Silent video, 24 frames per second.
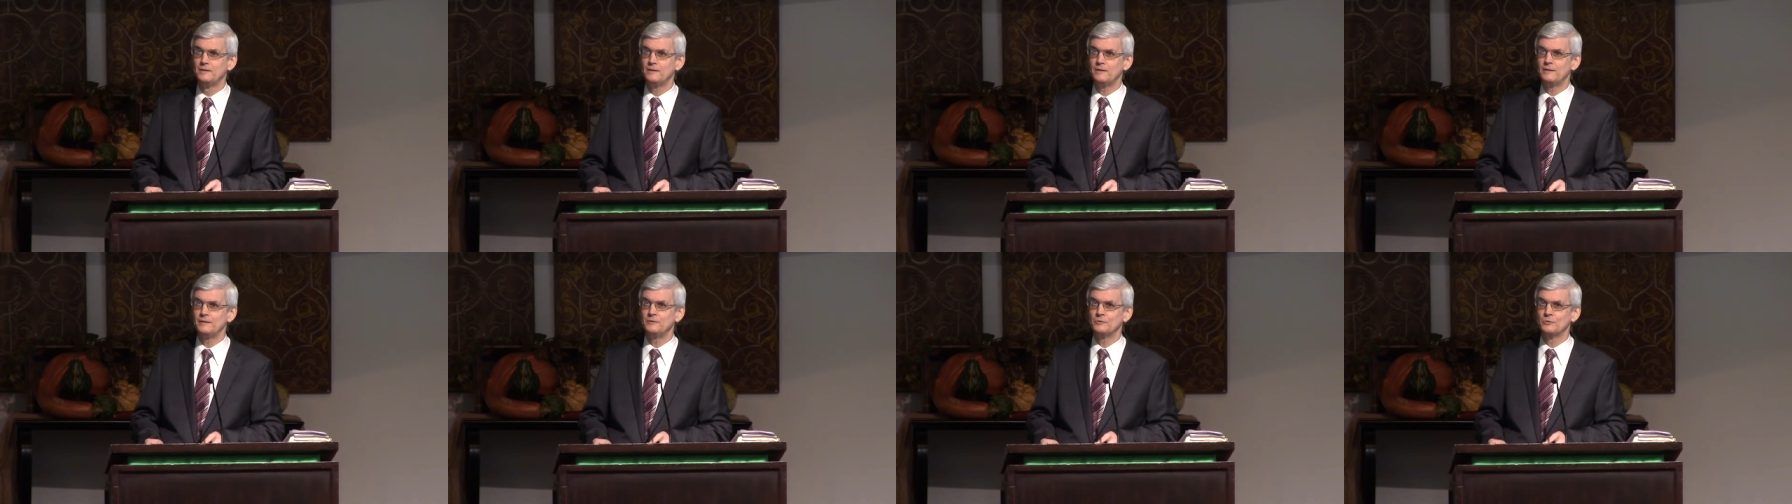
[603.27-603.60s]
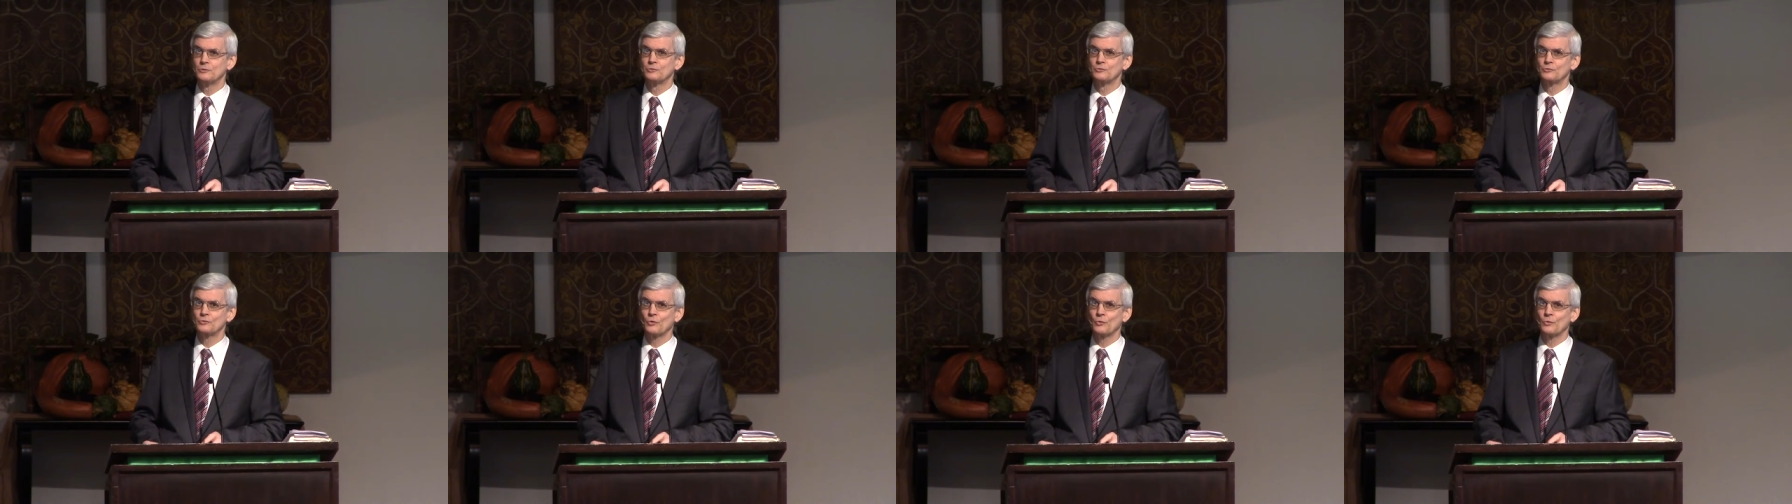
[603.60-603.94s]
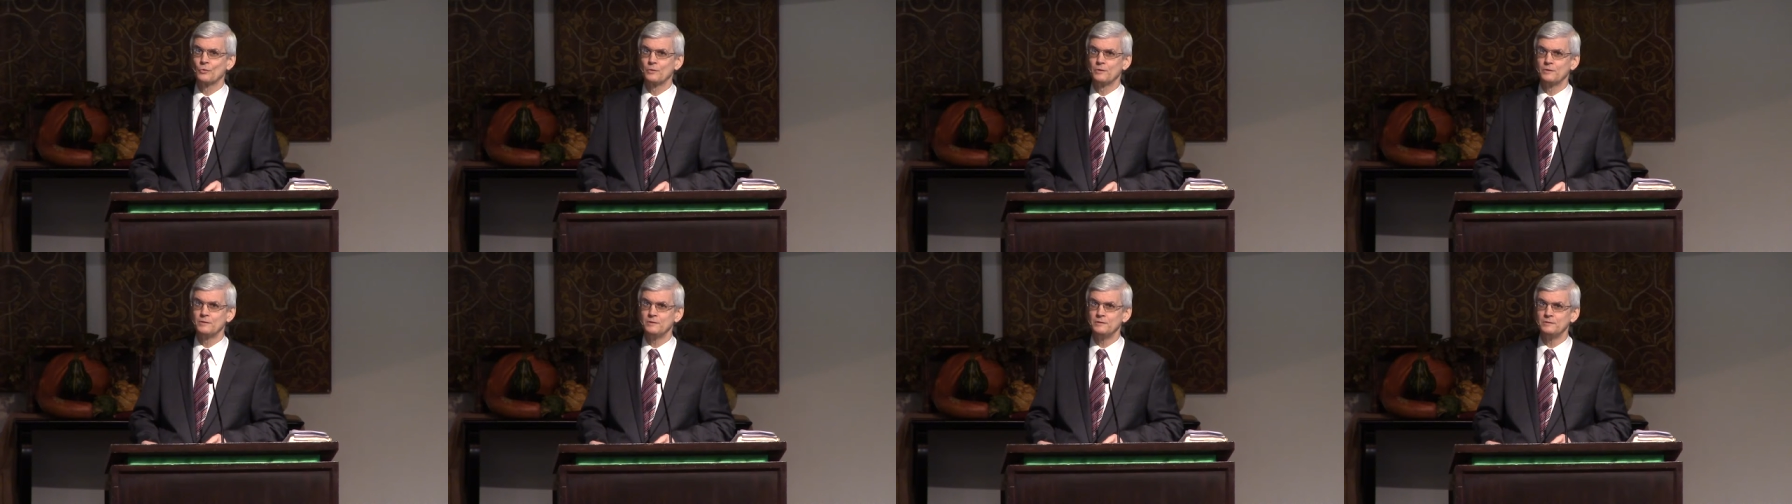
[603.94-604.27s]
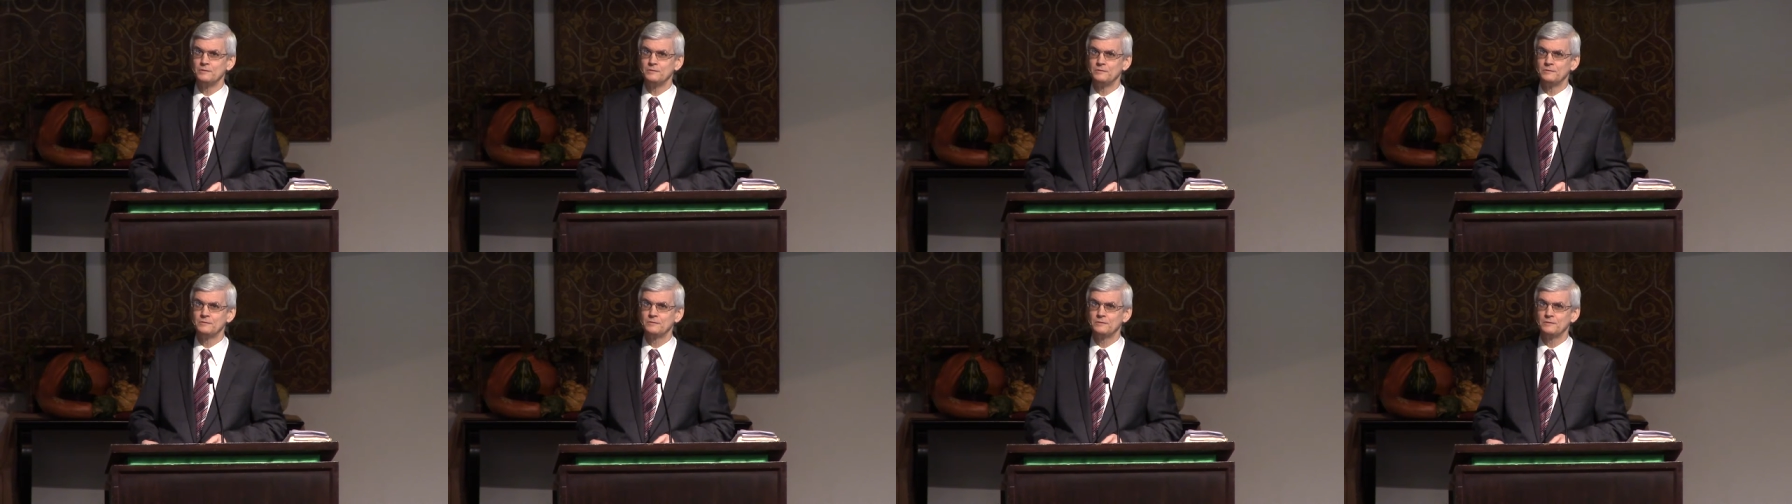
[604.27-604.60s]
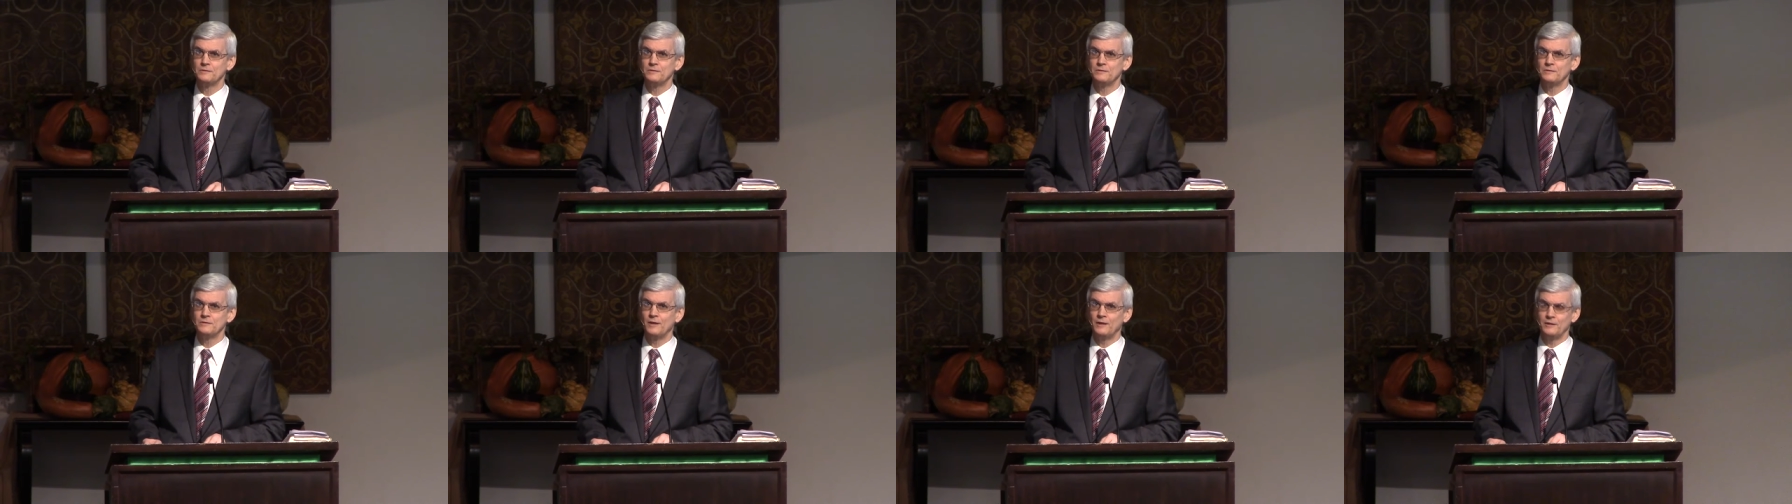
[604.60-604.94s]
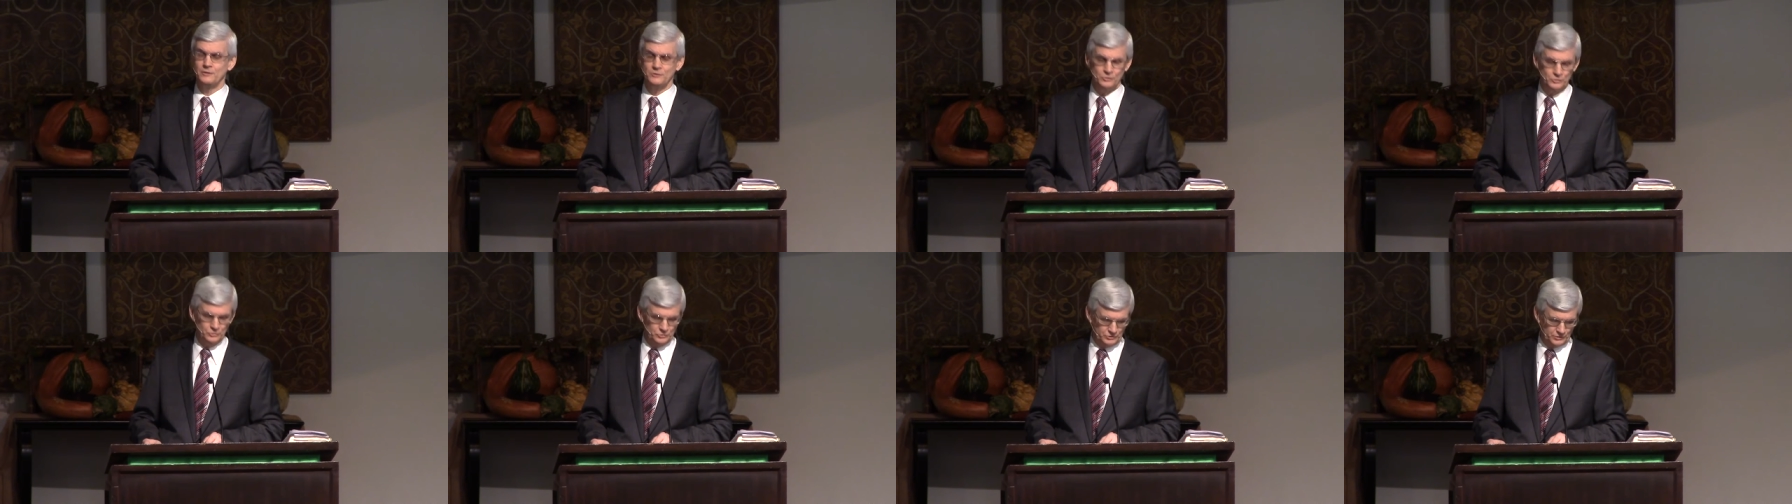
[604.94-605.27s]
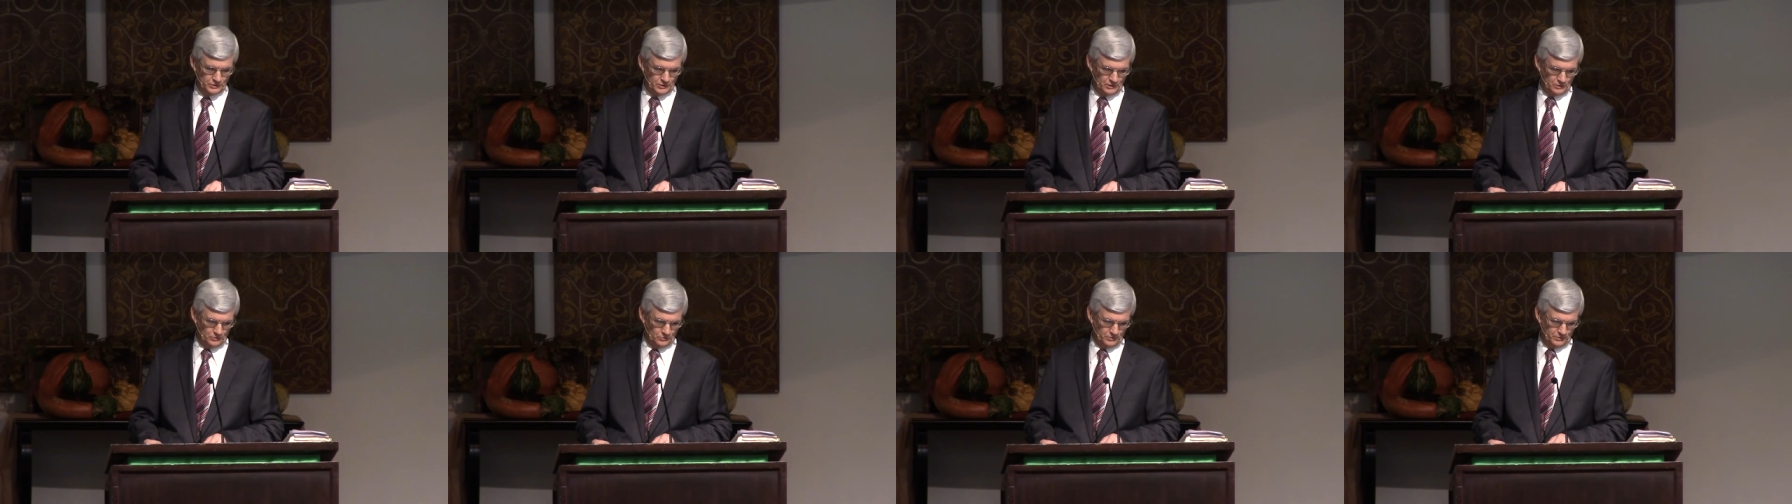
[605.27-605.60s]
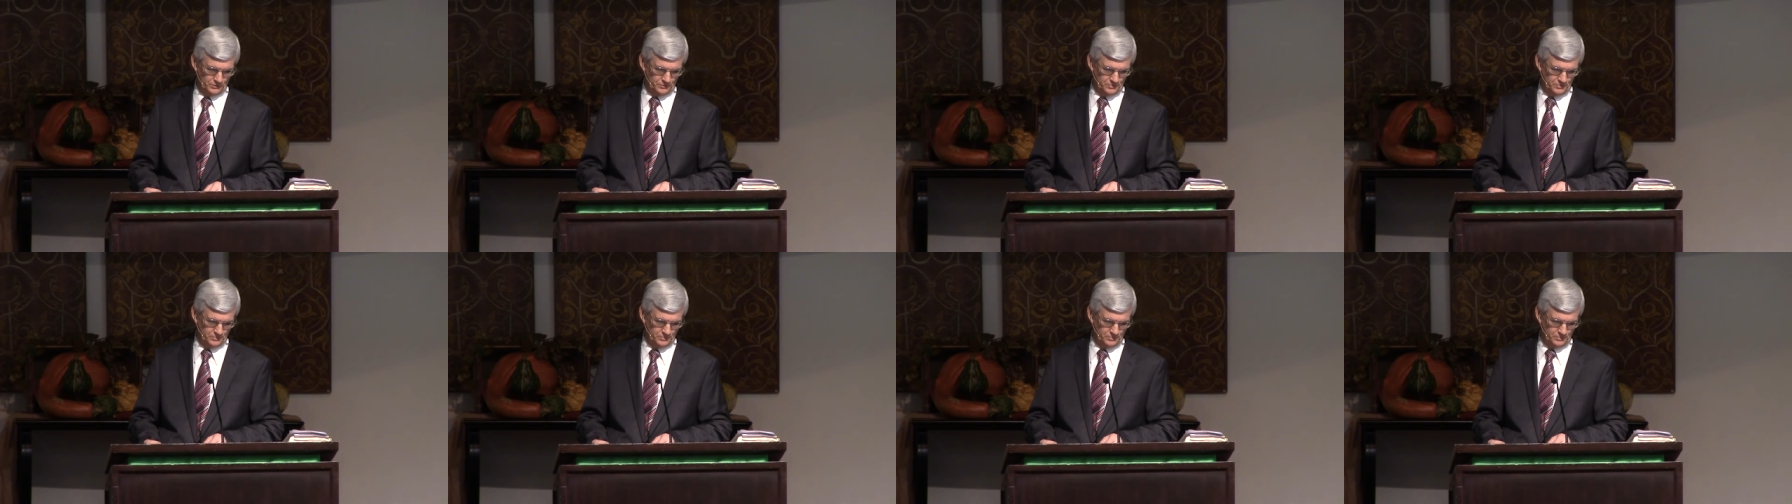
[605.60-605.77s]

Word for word: and your stories that you share with